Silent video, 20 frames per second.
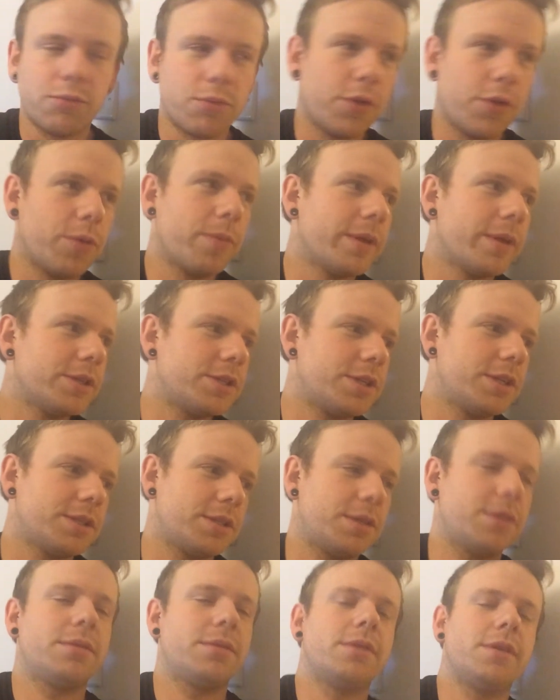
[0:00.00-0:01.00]
room that
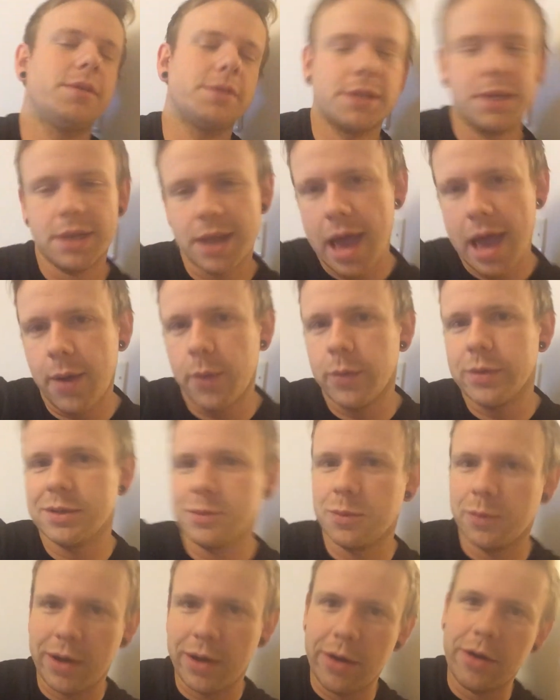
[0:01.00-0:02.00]
she's using now
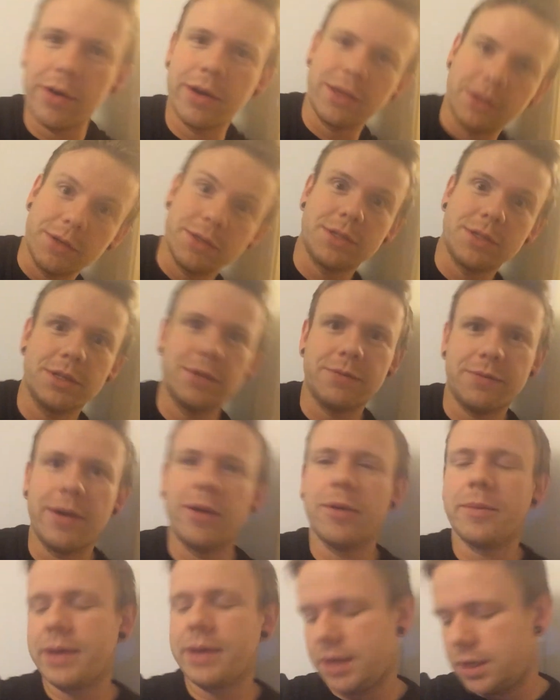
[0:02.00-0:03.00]
is where I used to
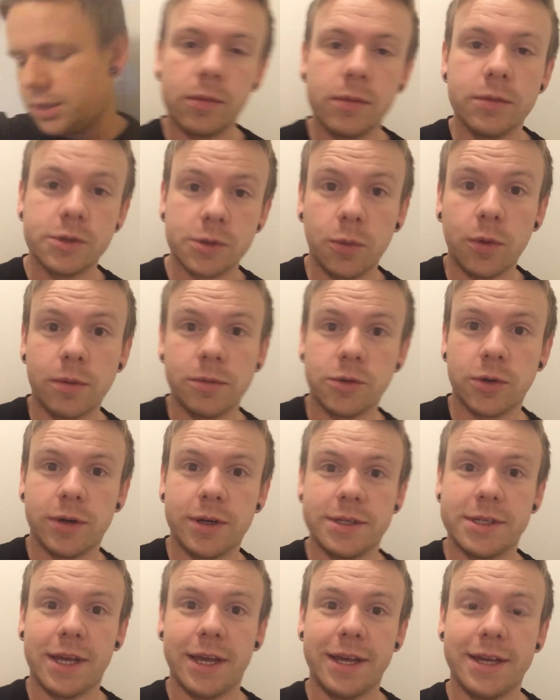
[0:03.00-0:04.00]
film it. So what I'm trying
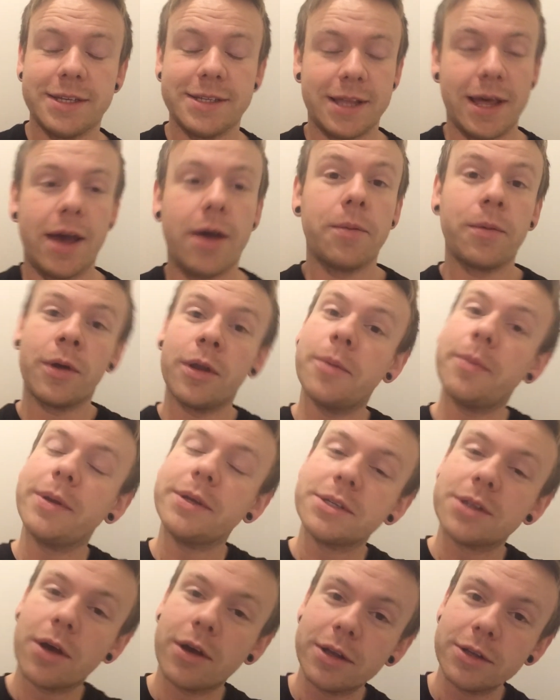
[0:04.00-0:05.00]
to say is that I'm going to be
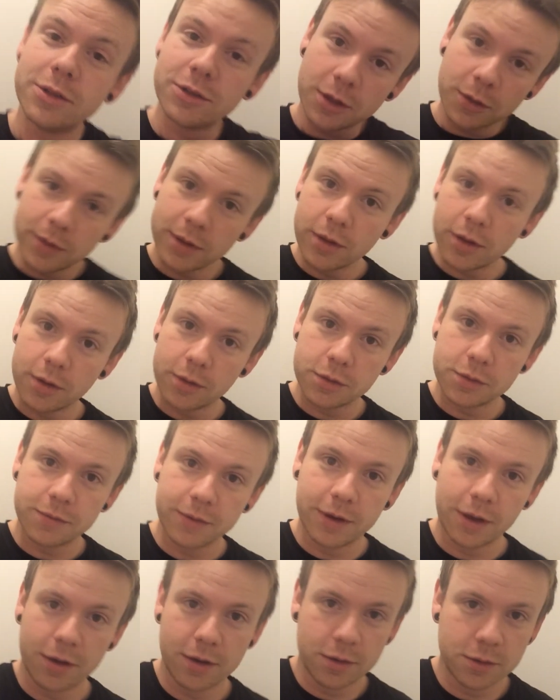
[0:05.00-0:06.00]
starting doing those
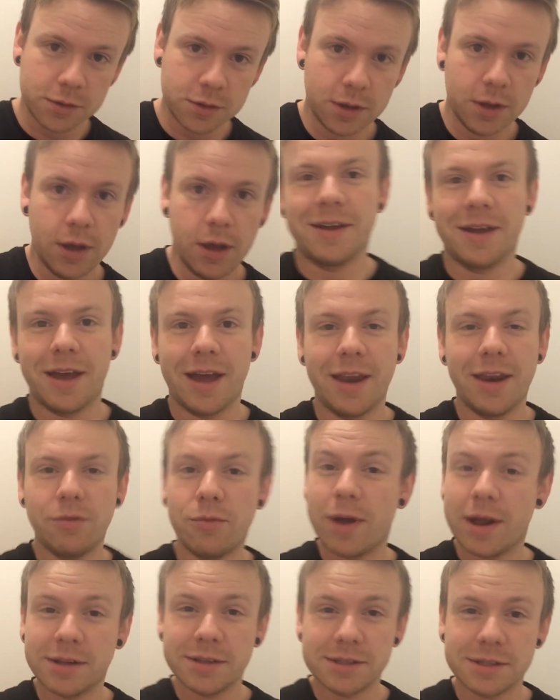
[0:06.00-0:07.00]
videos. Any
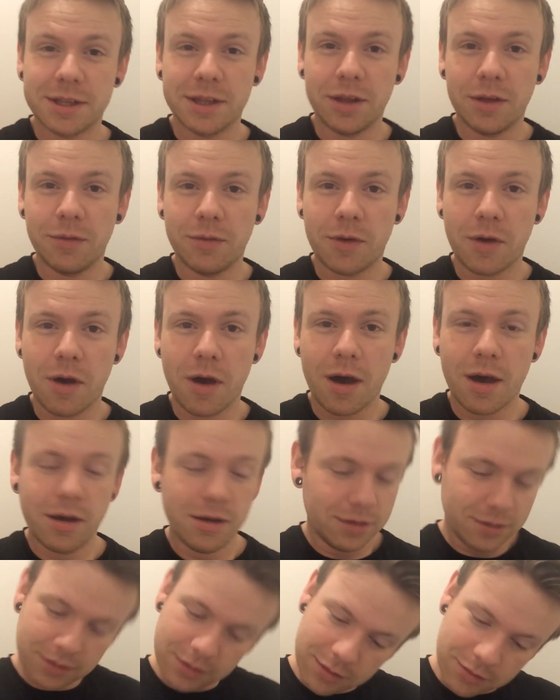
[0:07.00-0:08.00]
rants that you've got,
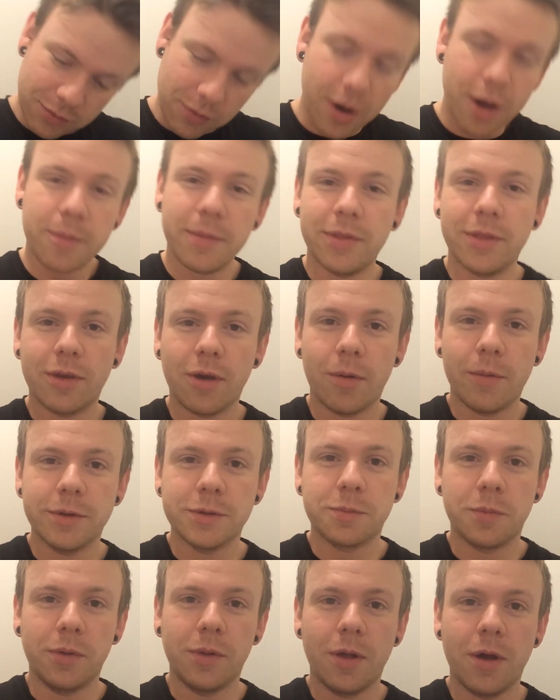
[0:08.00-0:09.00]
write them in the
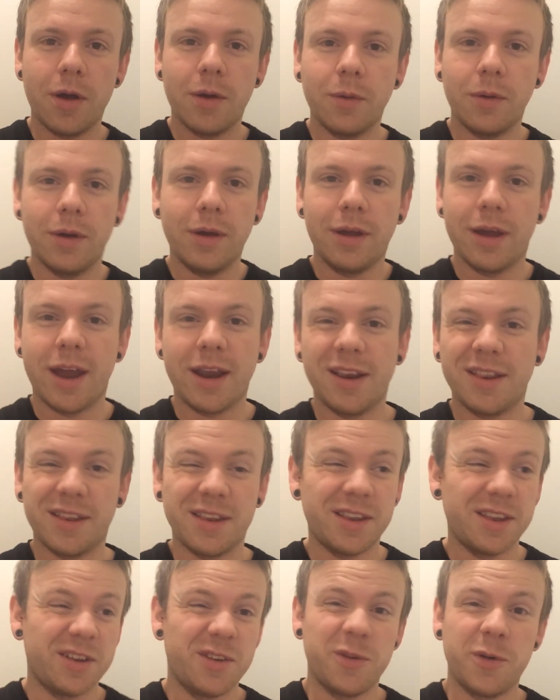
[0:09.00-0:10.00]
comments below,
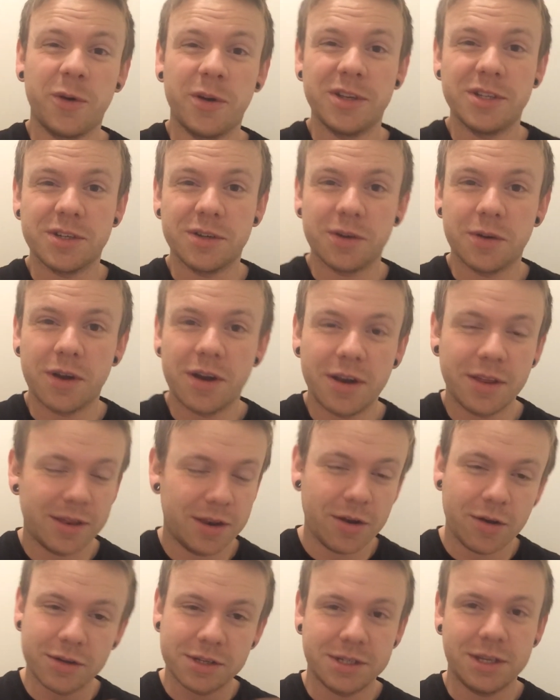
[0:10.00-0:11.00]
anything that annoys you or
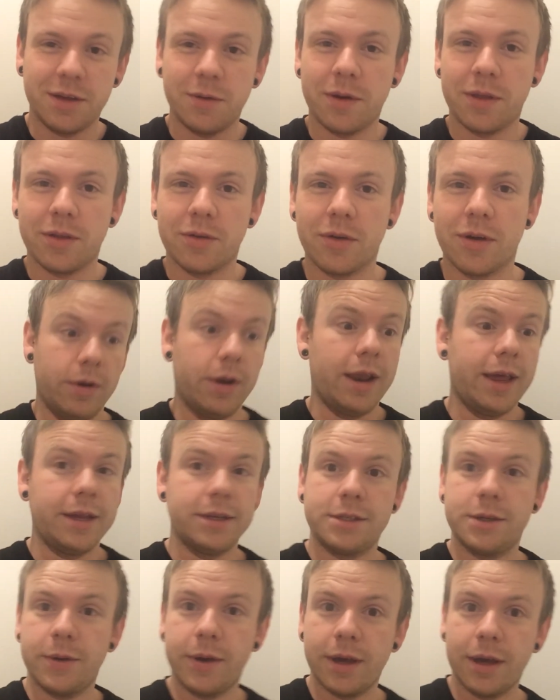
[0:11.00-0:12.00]
anything, I'll see whether I
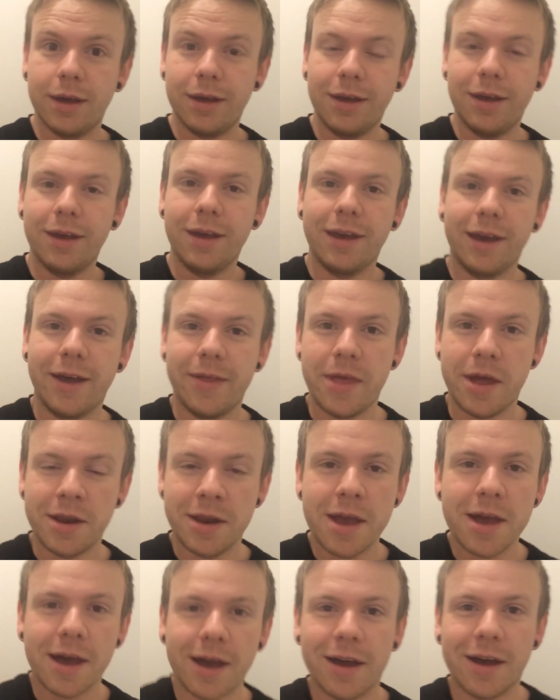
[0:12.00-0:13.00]
relate to it. And
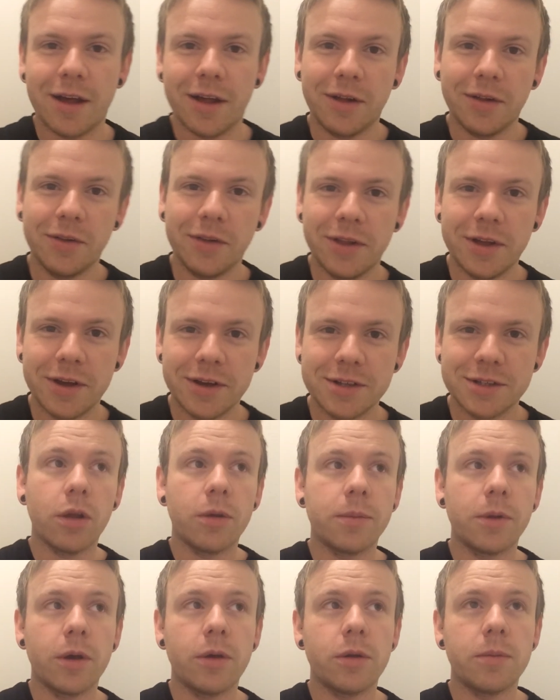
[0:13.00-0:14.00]
then yeah, I'll uh,
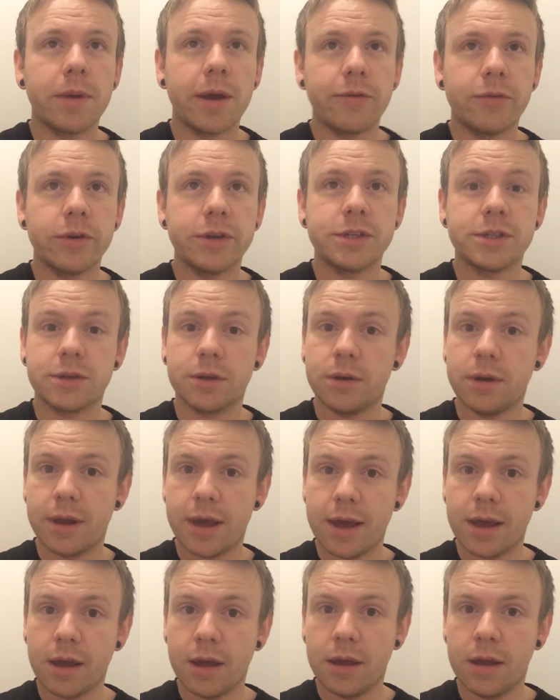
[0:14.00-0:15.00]
upload them every
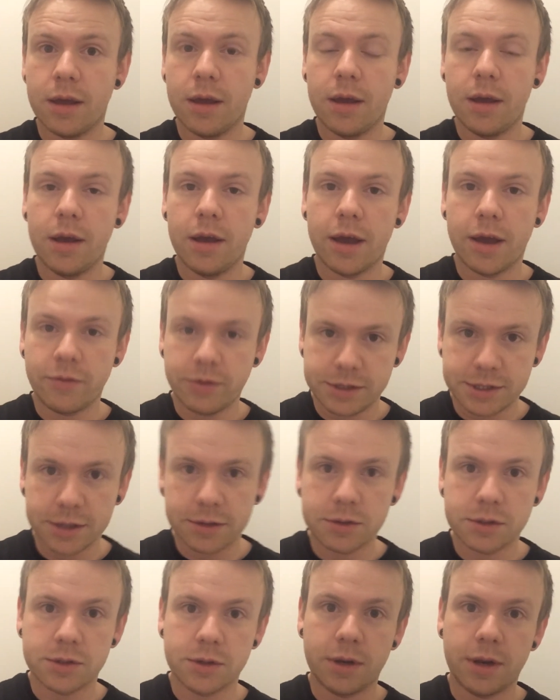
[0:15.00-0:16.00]
Sunday, every
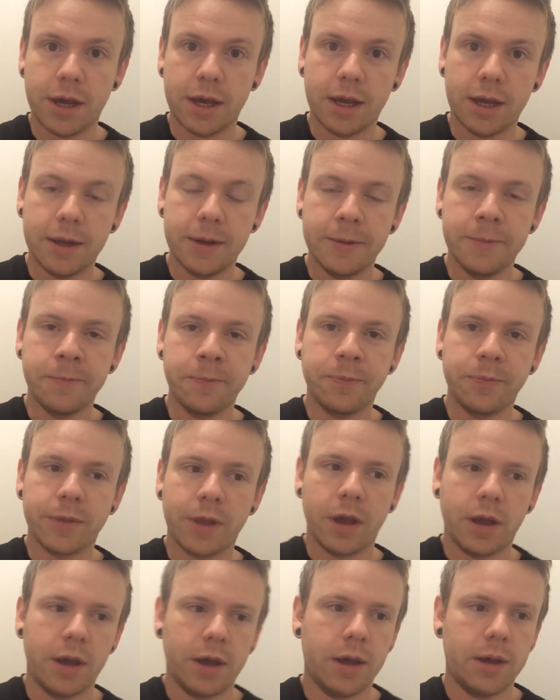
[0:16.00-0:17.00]
single Sunday,
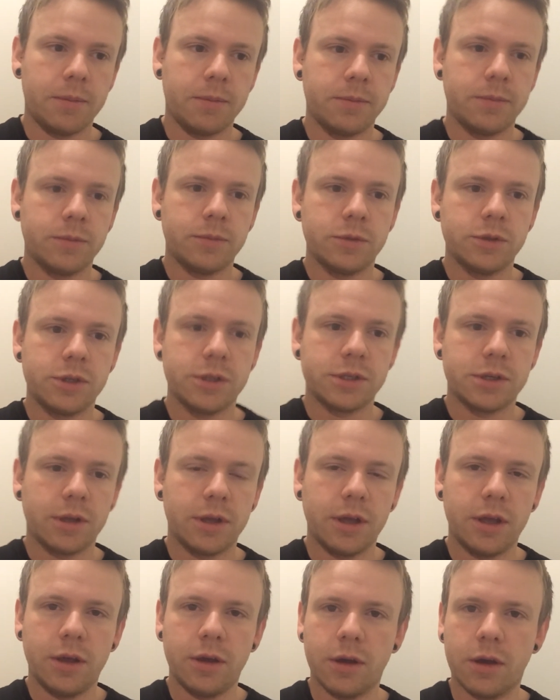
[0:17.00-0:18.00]
um, just so
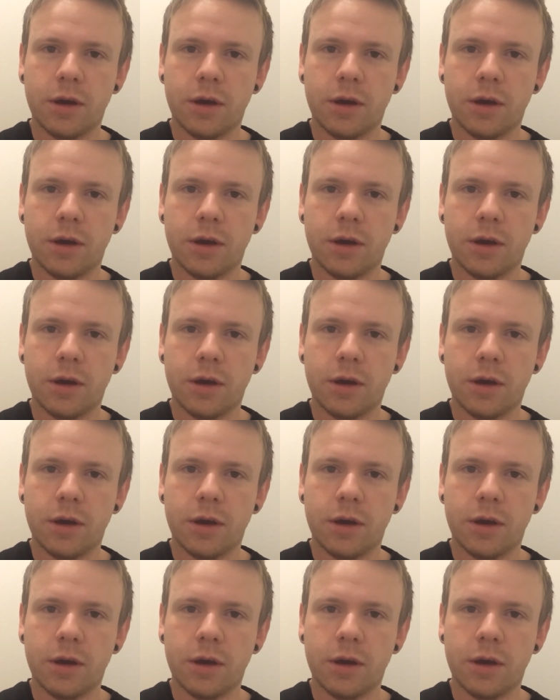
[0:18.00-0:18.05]
that you